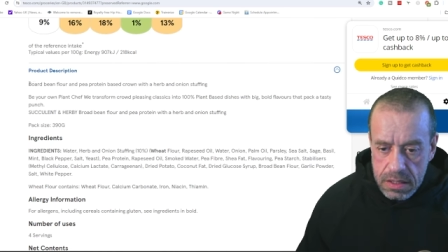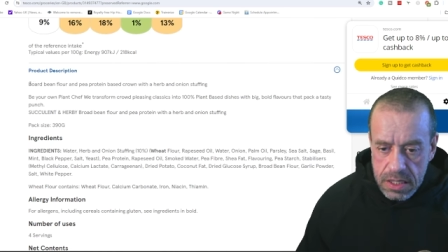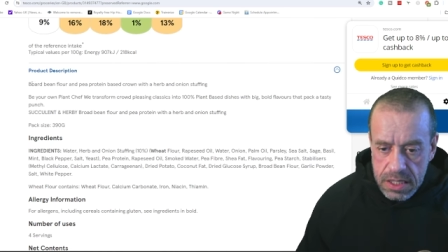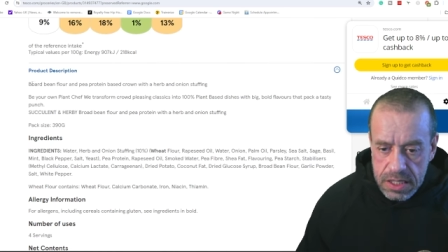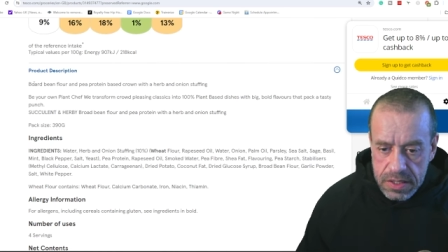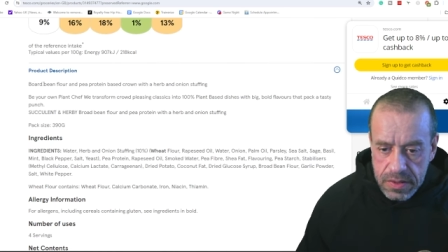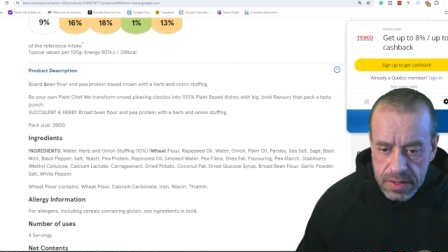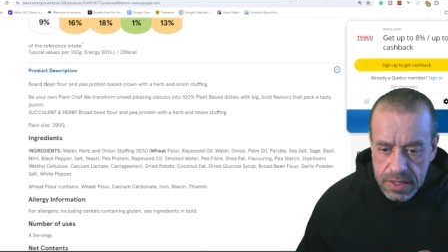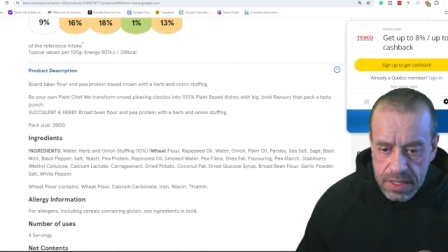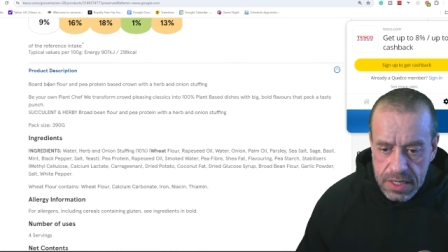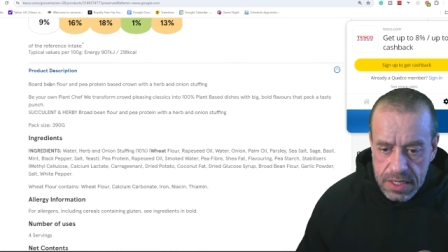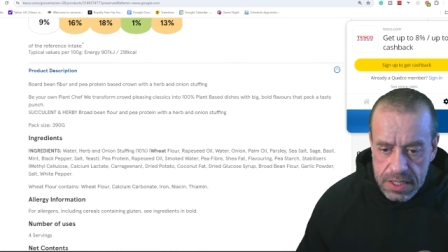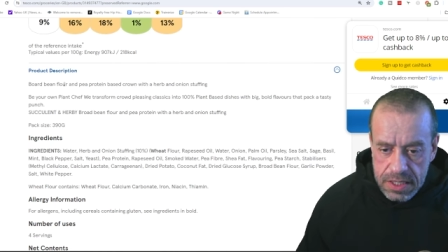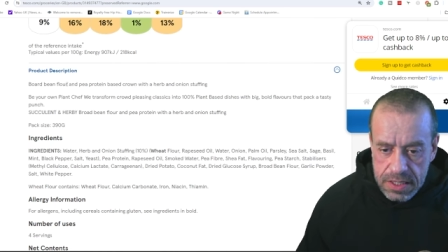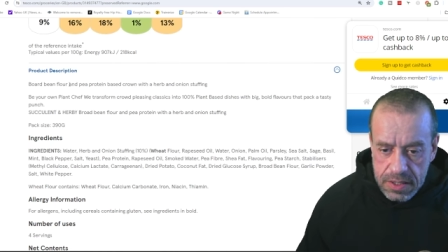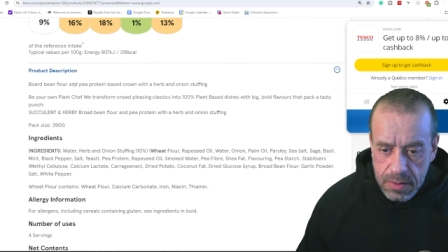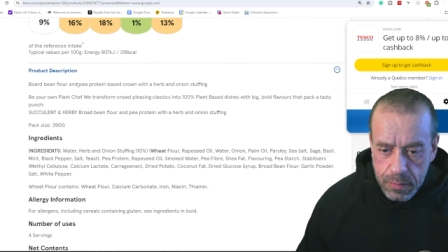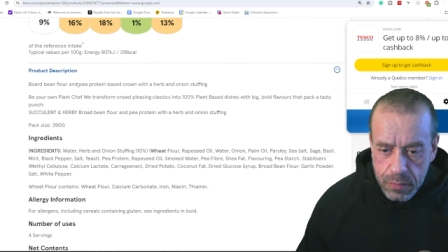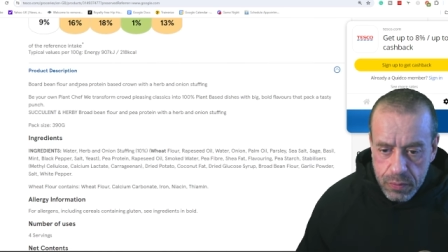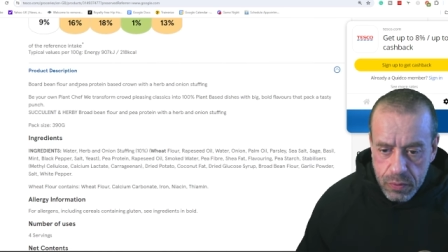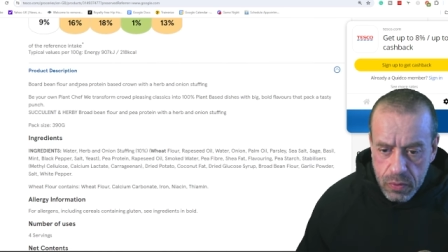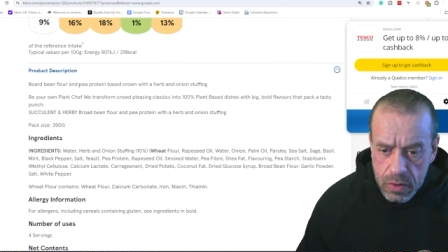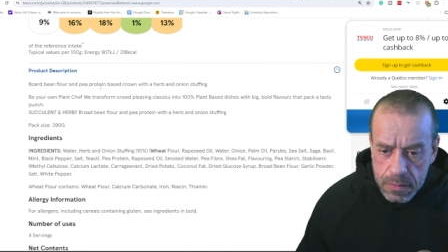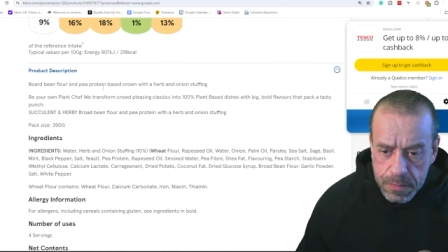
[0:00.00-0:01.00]
This one is
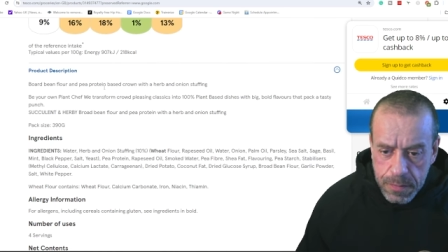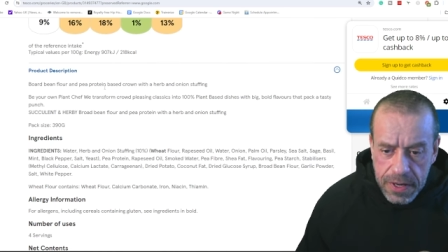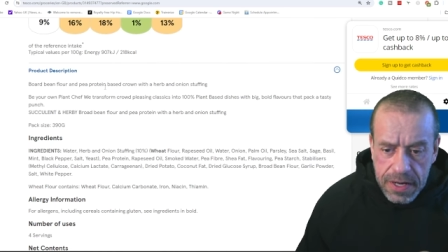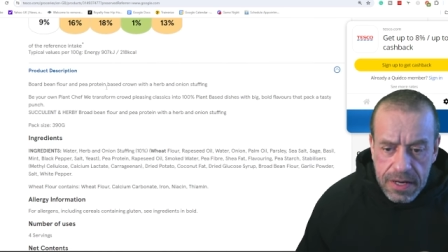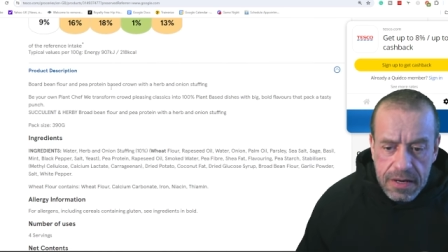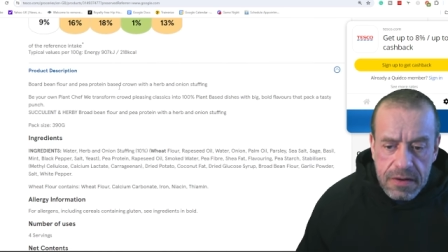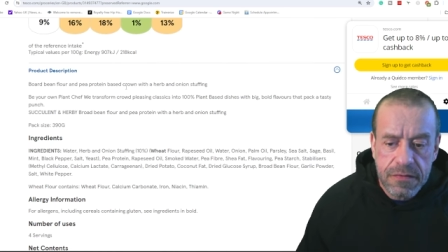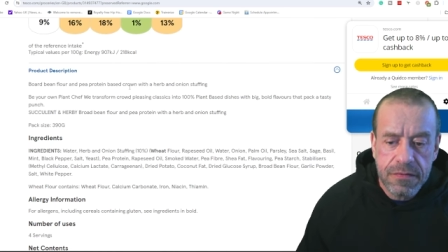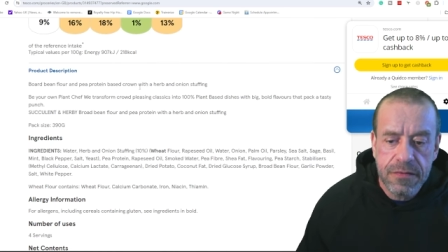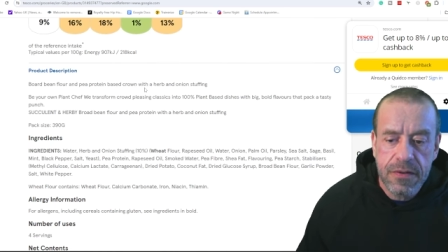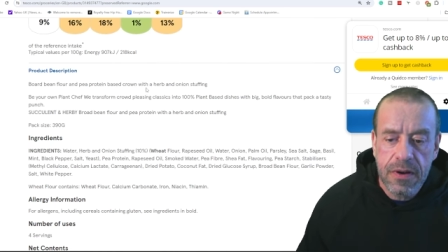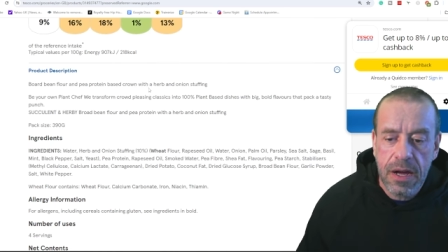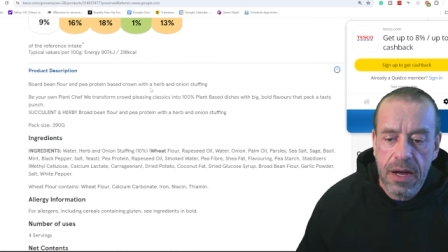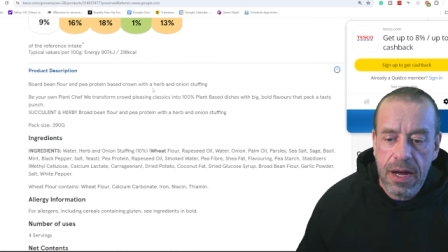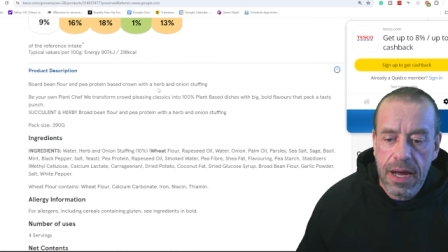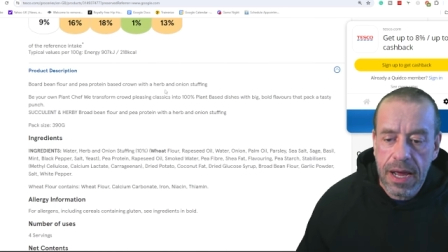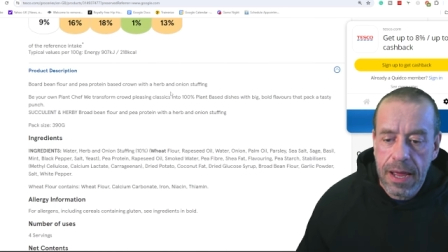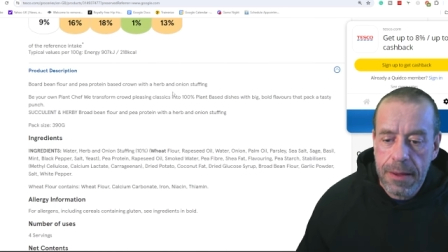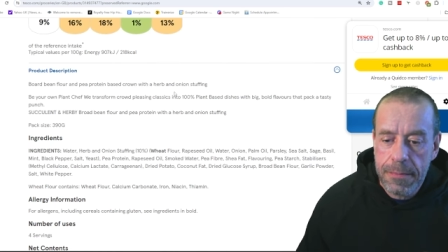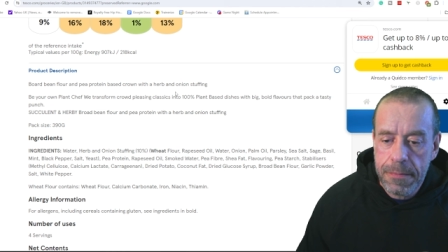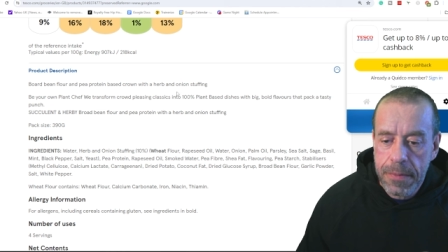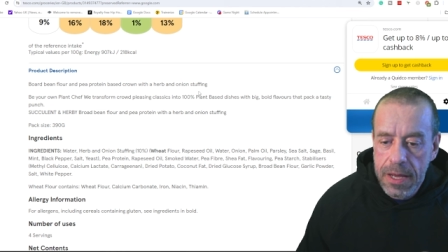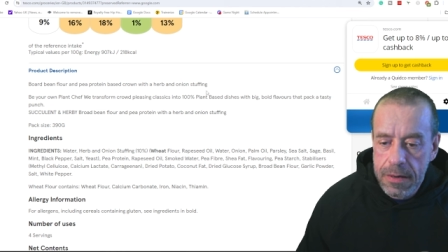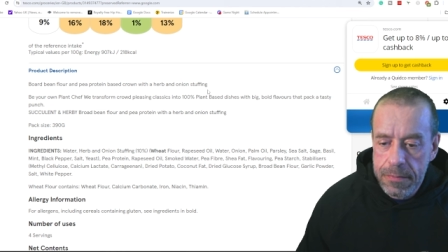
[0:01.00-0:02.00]
broad bean
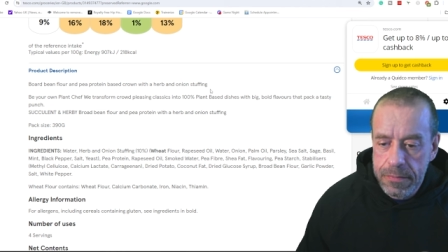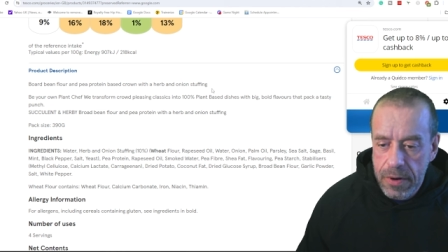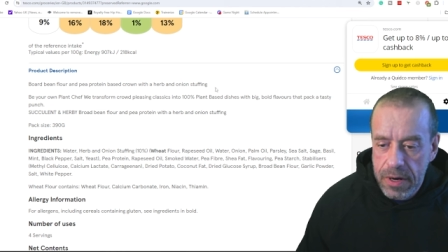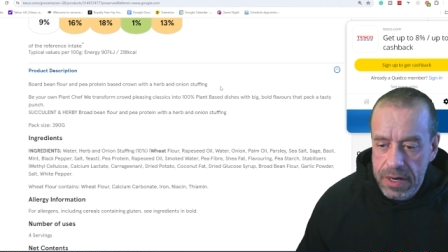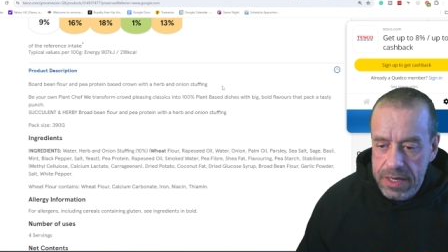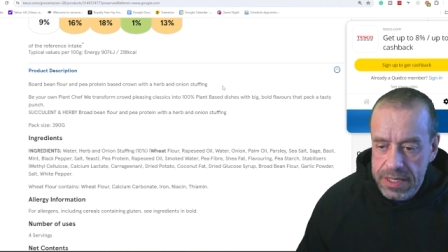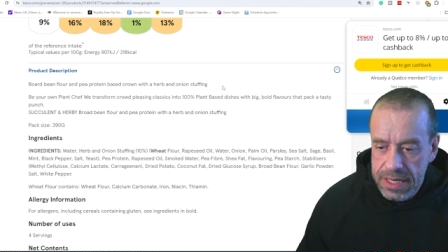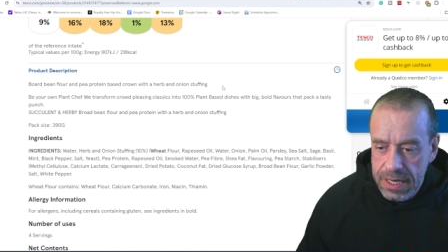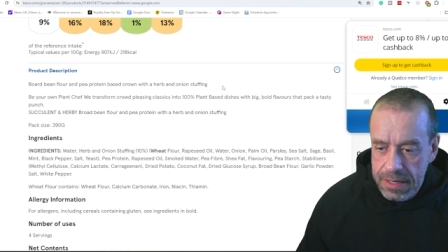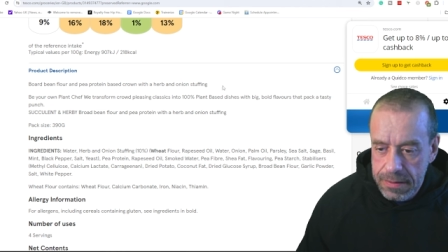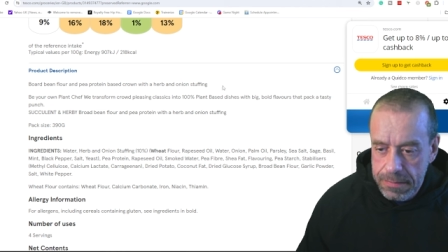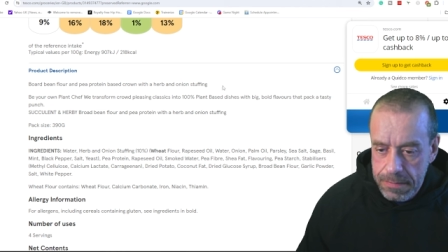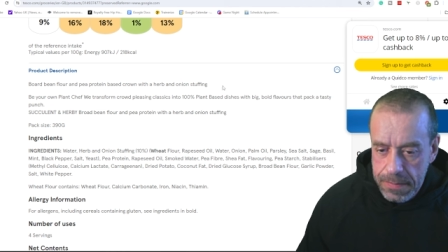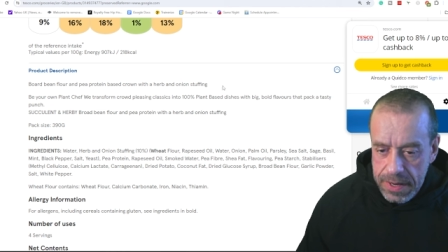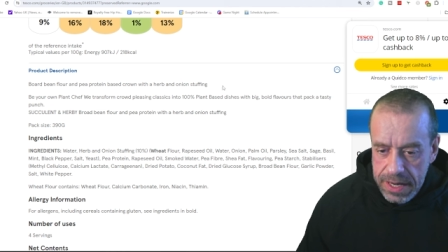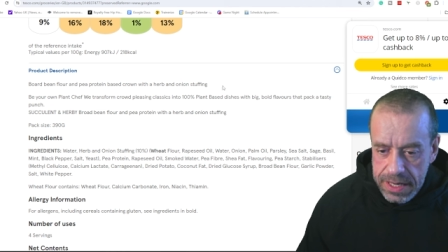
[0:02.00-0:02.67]
flour and pea protein